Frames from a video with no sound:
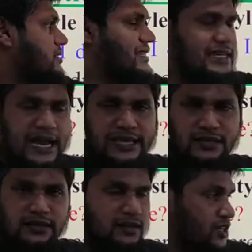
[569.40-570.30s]
did I?
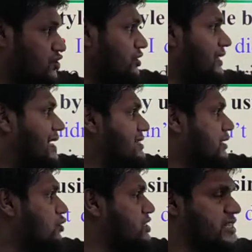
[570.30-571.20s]
So there is a
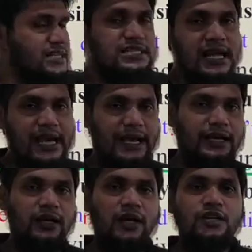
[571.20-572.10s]
question tag.
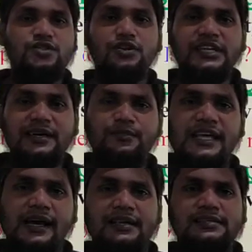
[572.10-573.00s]
So if
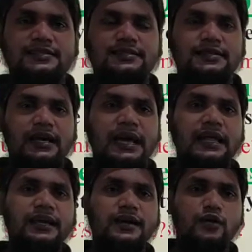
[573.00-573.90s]
there is
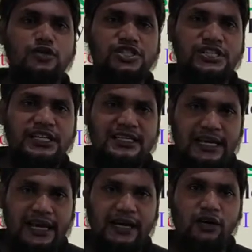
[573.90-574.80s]
any question
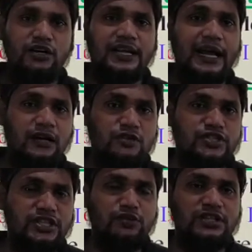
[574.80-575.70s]
tag or tag
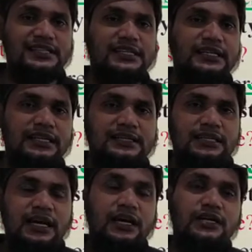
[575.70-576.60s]
question with a sentence,
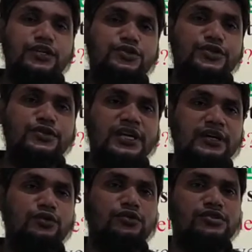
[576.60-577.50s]
you should
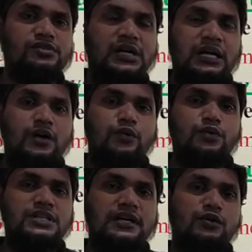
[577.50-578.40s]
use
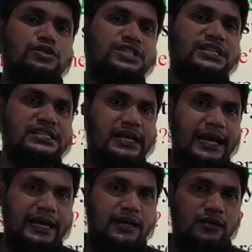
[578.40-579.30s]
with a question
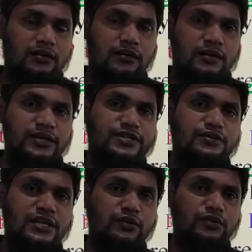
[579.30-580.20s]
tag. You should
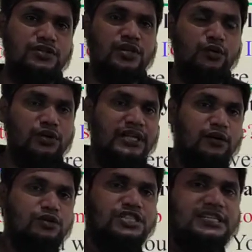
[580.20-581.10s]
use with a
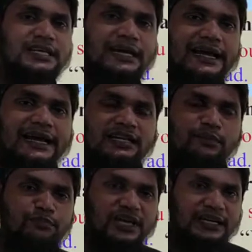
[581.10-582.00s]
question tag at the
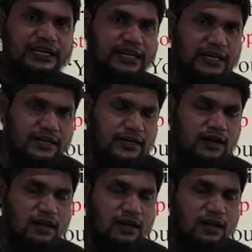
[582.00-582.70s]
beginning